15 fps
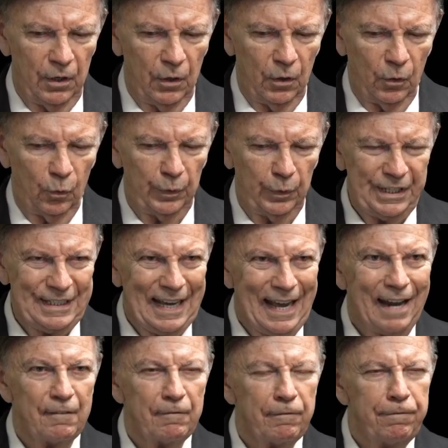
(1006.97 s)
we
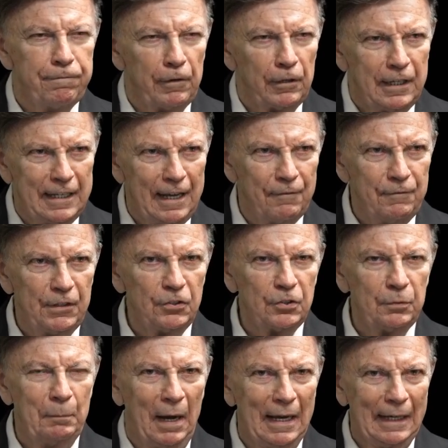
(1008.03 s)
get forgiveness
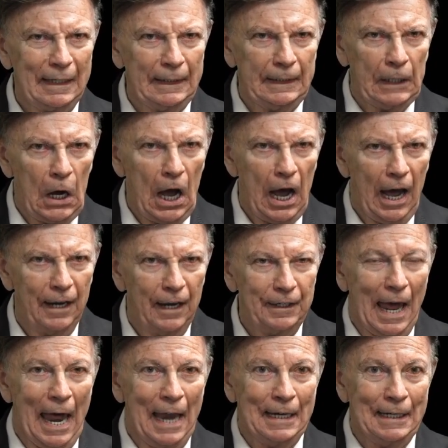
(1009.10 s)
by God.
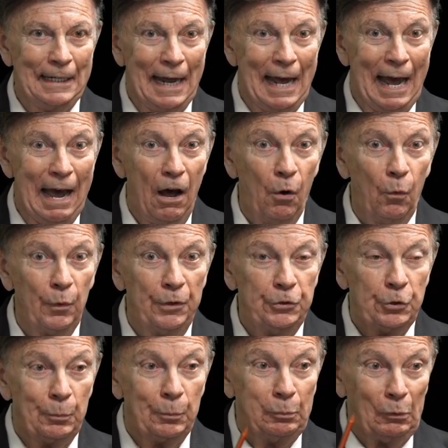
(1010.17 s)
And now, when
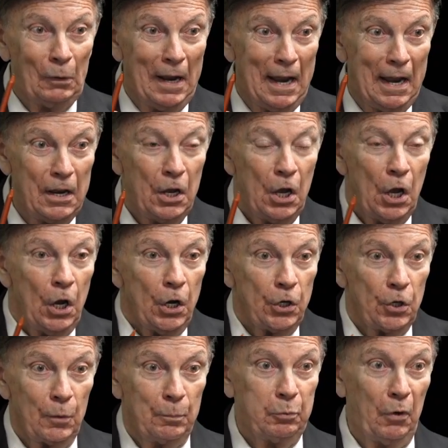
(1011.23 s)
you pray,
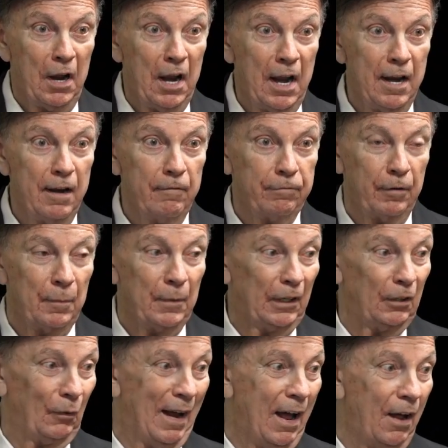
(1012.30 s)
you're praying from the
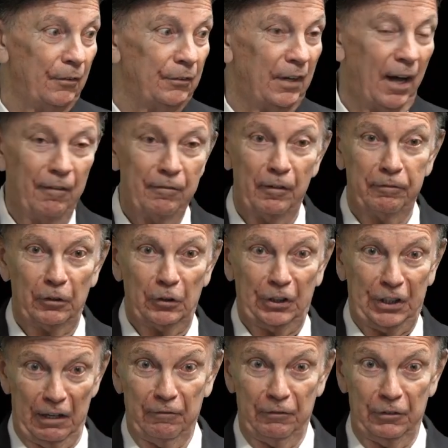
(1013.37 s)
ground of a
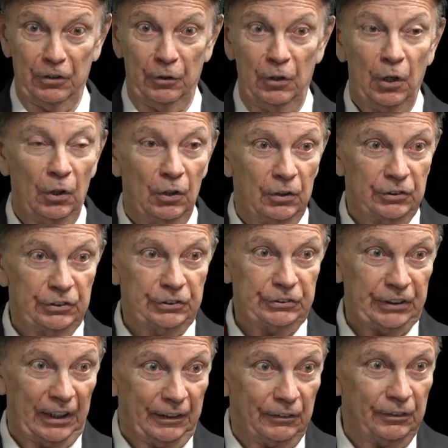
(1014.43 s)
forgiven
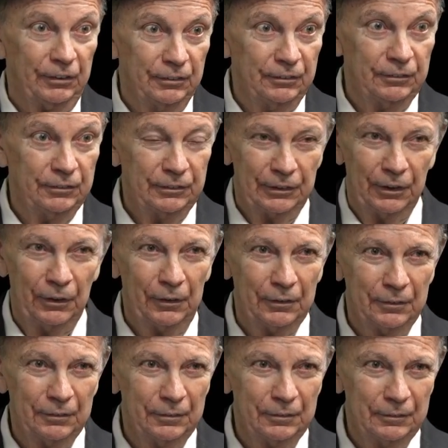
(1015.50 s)
saint.
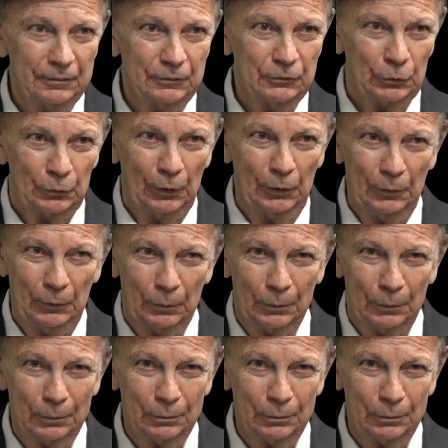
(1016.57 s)
Whoa.